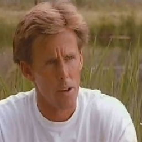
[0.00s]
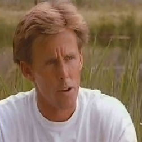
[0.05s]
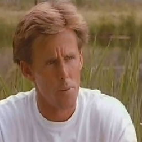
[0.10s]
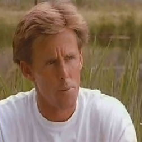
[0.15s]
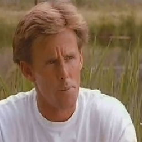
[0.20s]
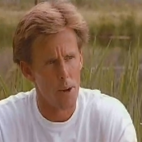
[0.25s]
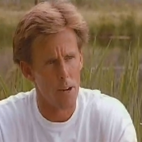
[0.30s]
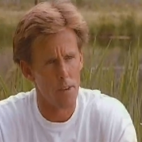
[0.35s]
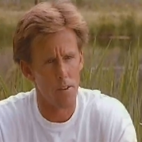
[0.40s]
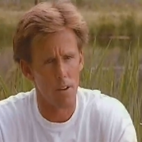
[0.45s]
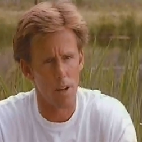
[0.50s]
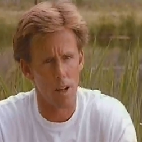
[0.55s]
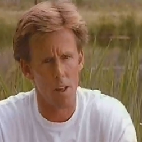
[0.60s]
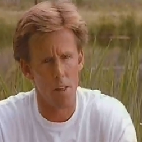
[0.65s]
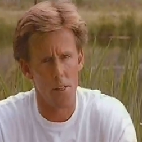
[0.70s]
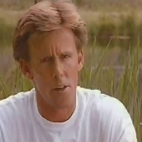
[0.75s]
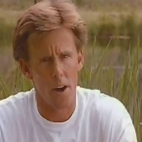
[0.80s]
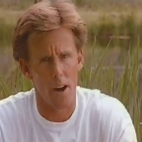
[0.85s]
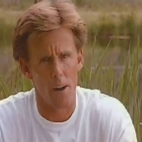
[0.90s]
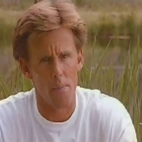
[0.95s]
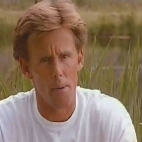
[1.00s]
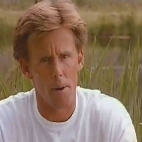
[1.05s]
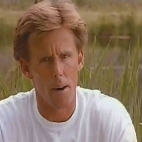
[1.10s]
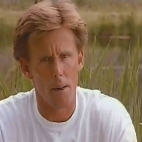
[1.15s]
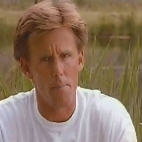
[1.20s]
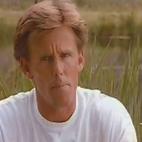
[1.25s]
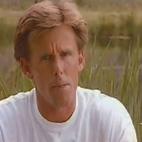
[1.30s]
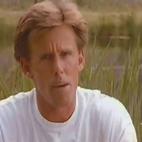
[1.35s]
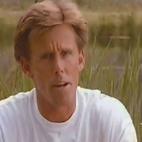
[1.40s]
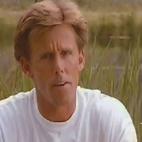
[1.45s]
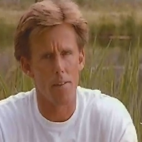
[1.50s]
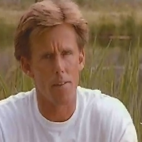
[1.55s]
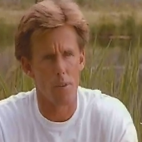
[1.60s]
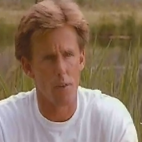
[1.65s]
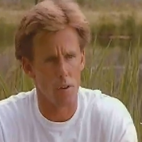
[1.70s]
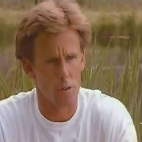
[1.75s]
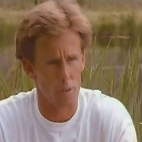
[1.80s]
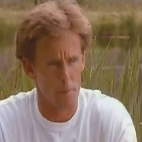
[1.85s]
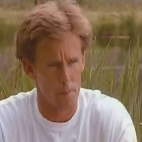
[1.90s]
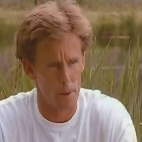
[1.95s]
You basically thought about being
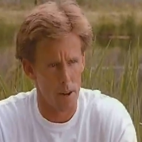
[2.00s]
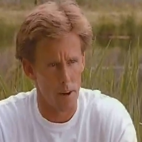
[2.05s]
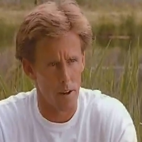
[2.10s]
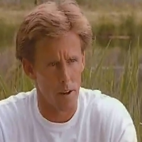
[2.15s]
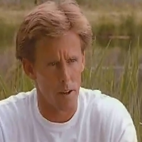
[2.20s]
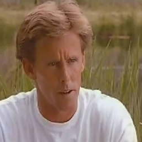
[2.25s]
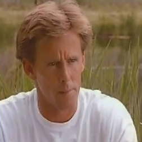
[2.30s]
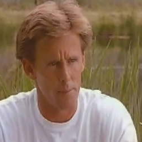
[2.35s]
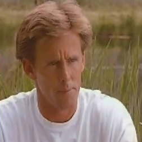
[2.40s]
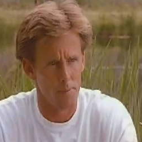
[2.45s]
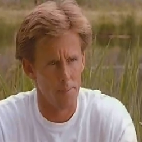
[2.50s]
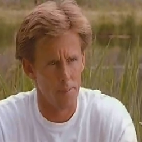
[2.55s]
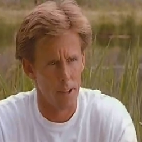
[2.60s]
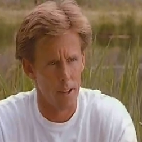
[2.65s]
first American.